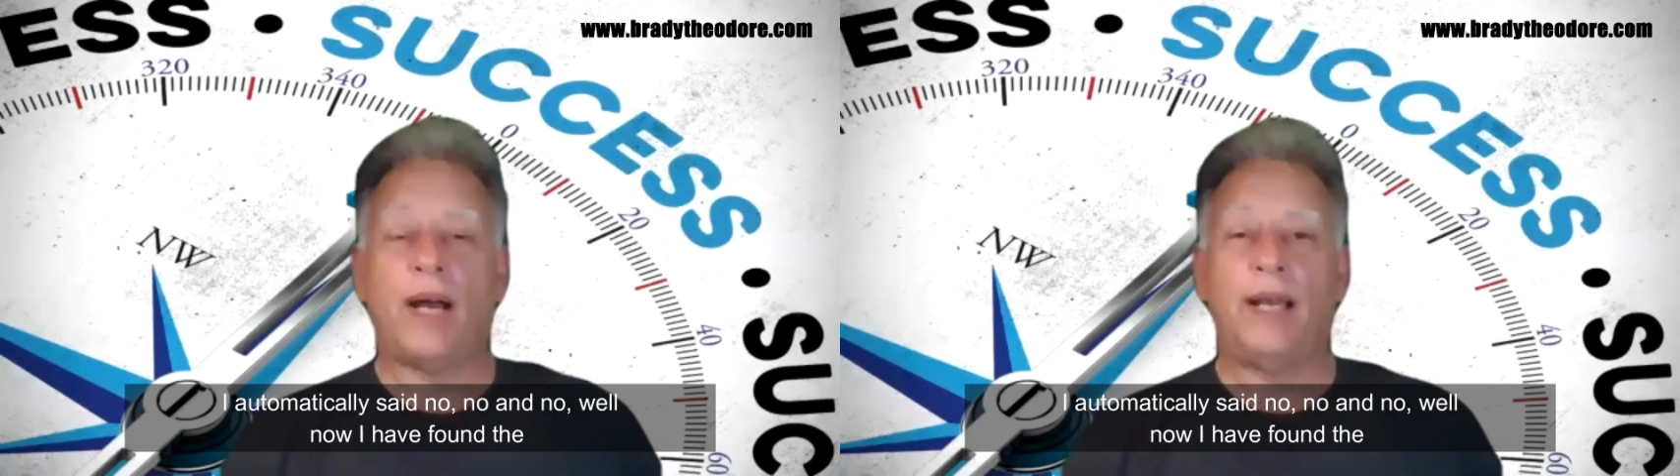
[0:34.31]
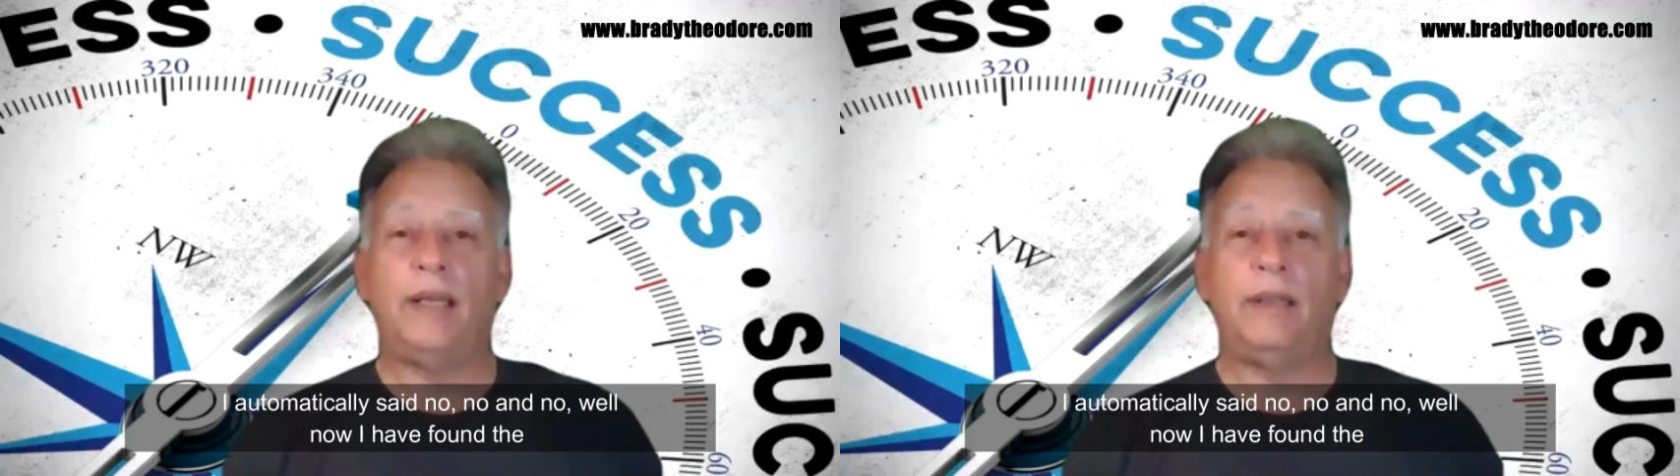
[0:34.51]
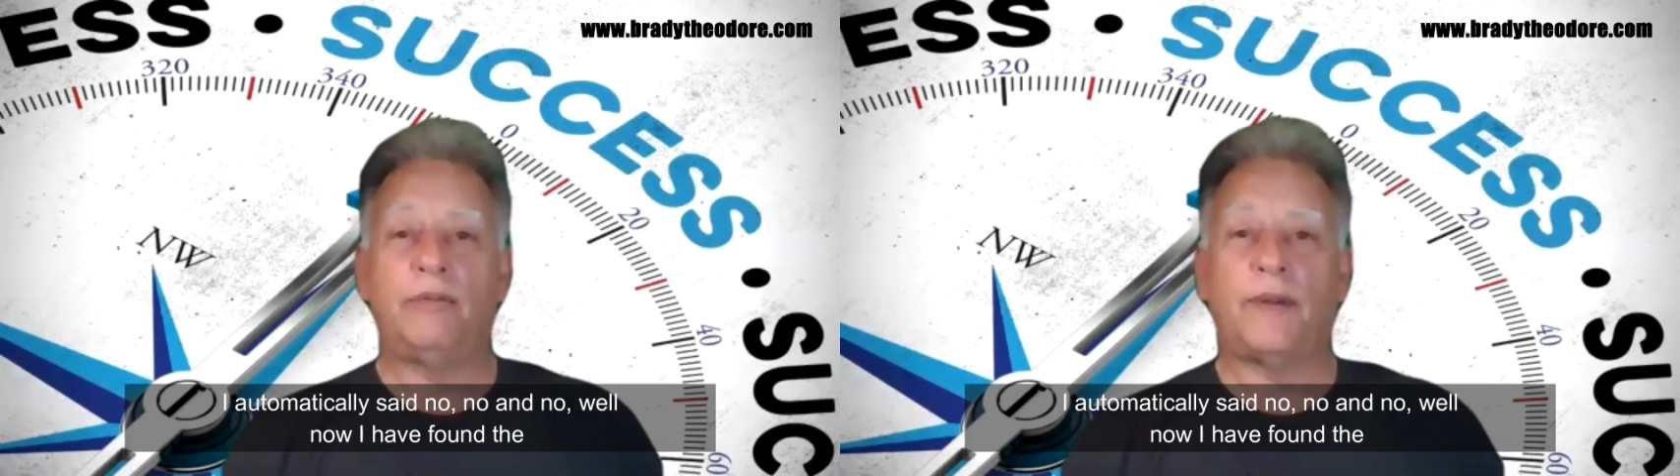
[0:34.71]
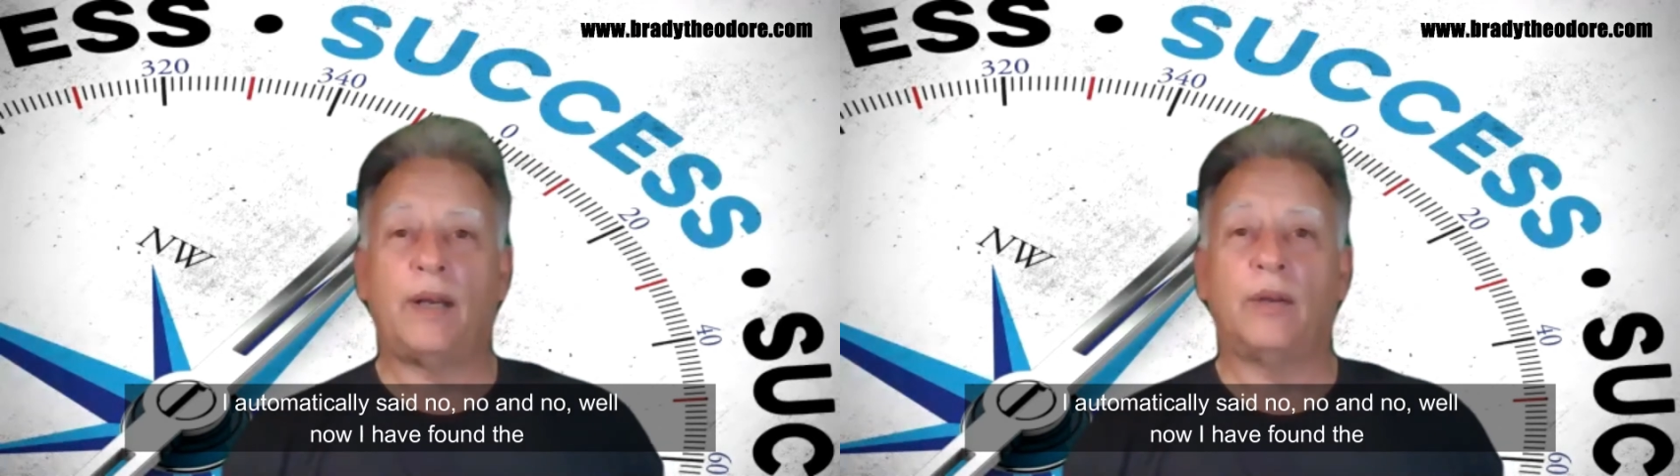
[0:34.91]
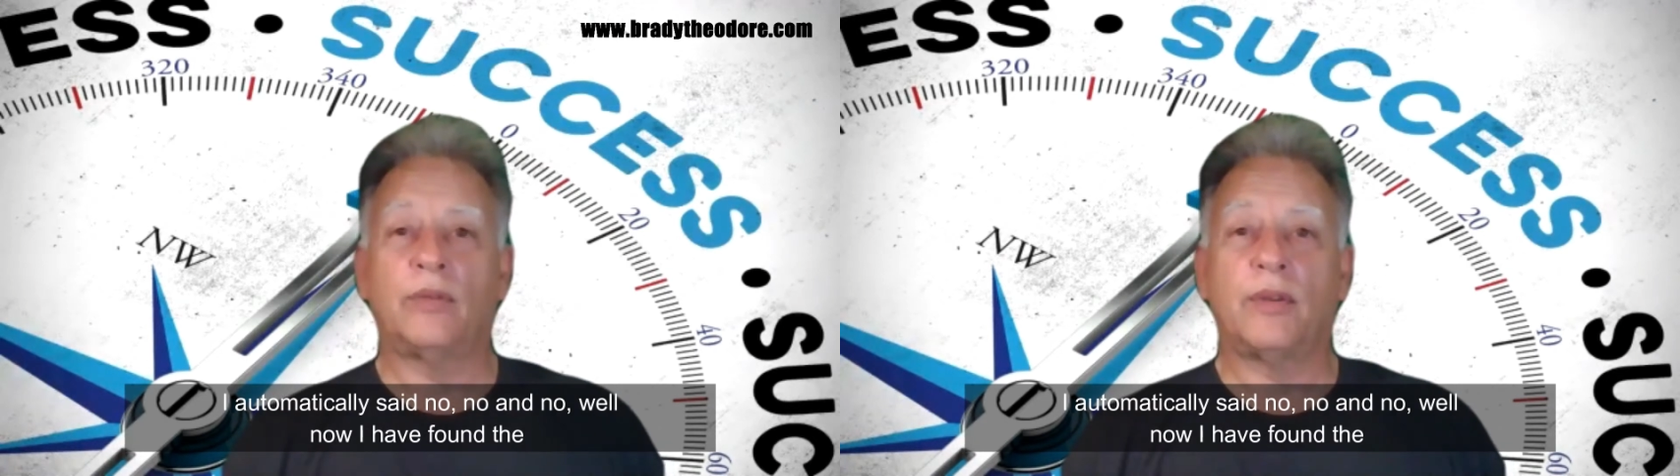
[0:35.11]
I have
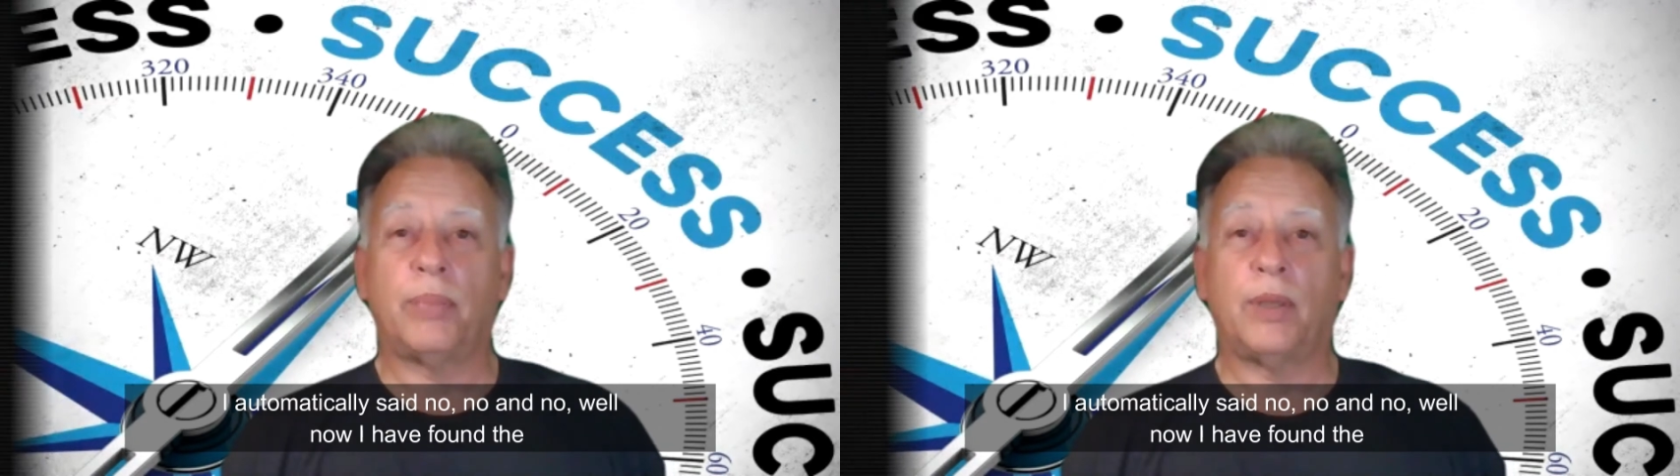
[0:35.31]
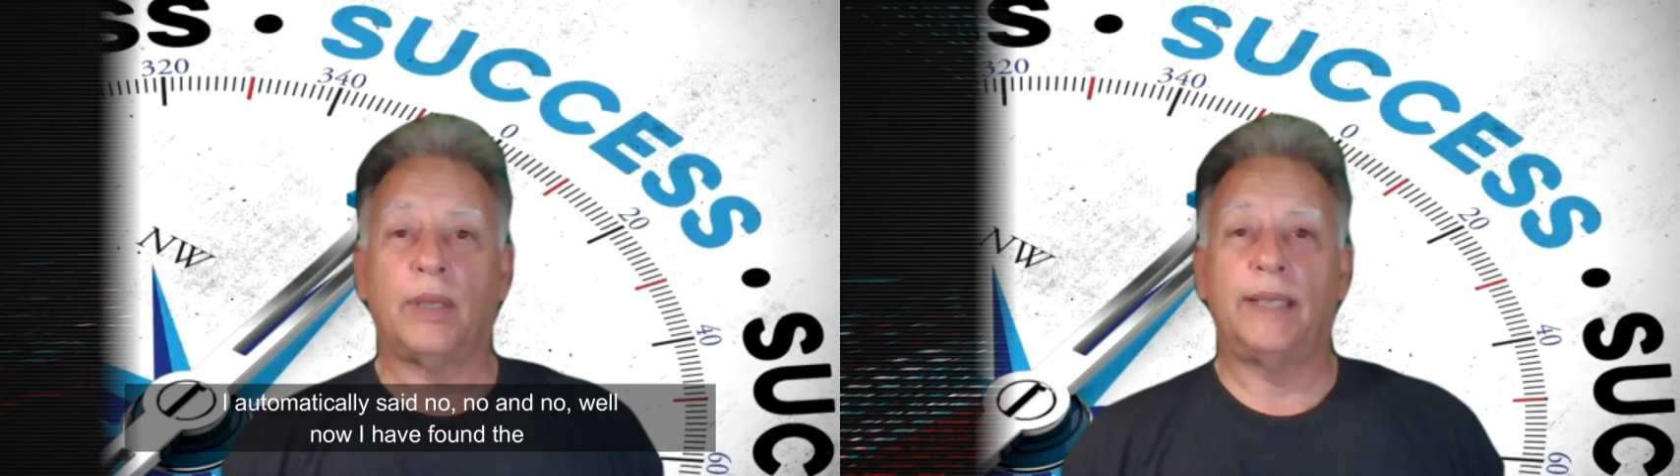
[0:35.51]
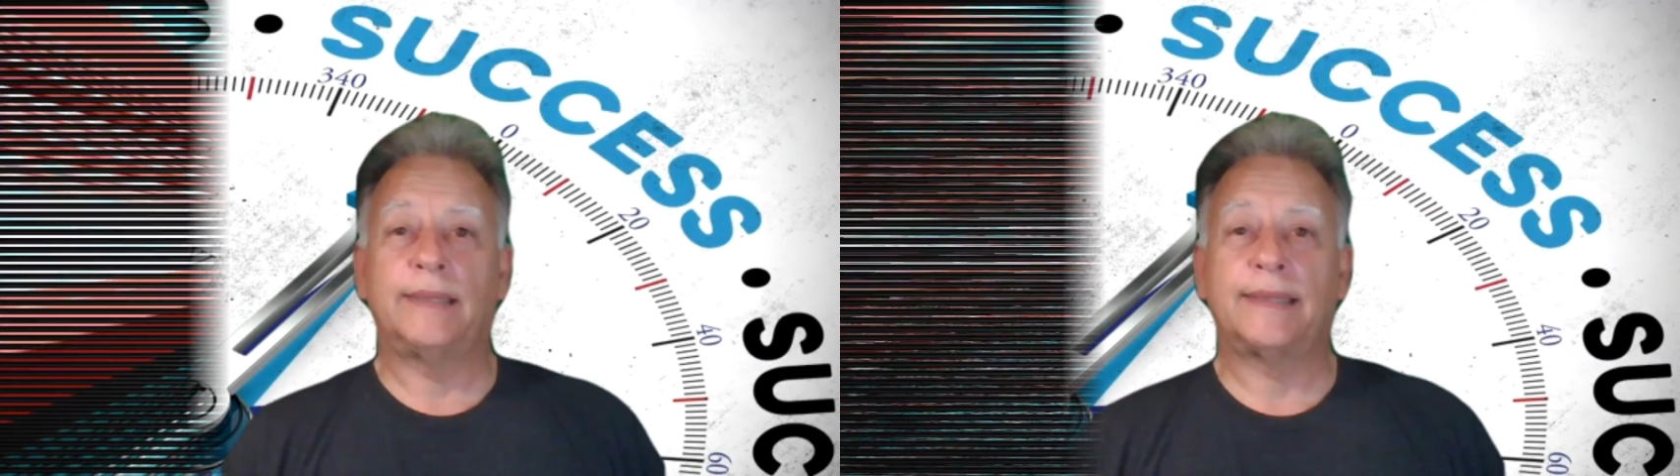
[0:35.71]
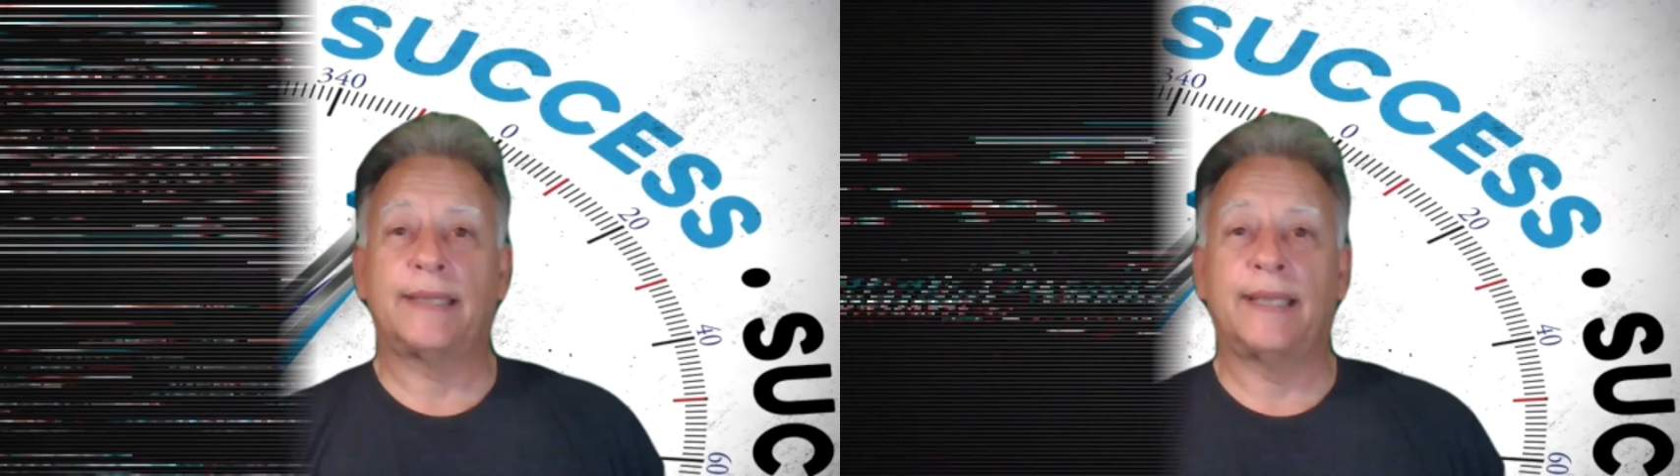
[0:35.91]
found the place